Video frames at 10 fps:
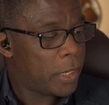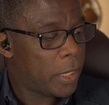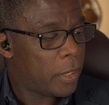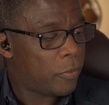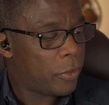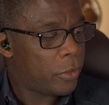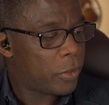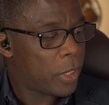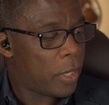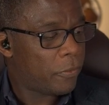and
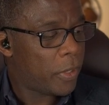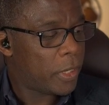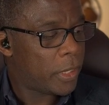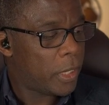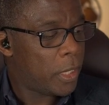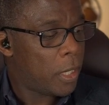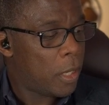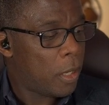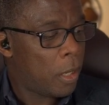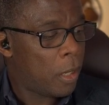reduced FAD
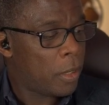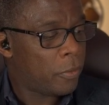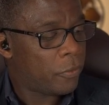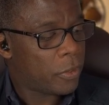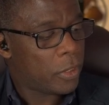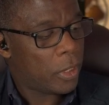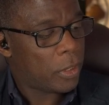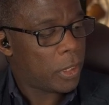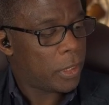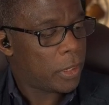are in
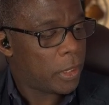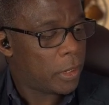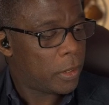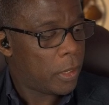facilitating it.